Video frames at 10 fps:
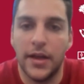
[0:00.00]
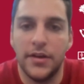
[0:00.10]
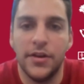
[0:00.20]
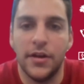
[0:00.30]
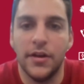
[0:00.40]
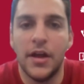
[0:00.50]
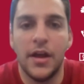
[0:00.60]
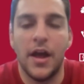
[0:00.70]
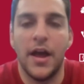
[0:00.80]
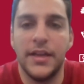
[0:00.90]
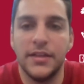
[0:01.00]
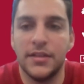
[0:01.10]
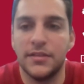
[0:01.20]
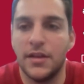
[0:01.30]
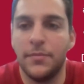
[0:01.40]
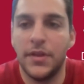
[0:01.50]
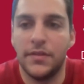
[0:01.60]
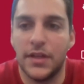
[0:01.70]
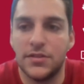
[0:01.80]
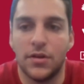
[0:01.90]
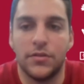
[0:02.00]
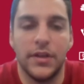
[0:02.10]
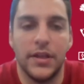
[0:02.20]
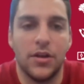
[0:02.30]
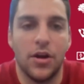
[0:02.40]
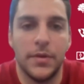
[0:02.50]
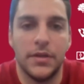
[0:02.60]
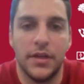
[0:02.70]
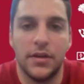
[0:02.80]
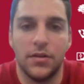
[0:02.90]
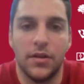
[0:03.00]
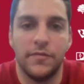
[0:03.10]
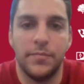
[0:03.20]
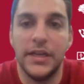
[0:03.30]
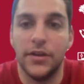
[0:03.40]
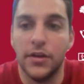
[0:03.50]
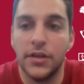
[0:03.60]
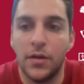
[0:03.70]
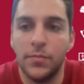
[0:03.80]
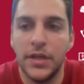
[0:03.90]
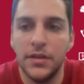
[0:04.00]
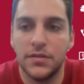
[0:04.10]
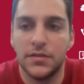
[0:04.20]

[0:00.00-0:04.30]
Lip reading: And, I guess that's something that's not really common in a lot of bigger companies.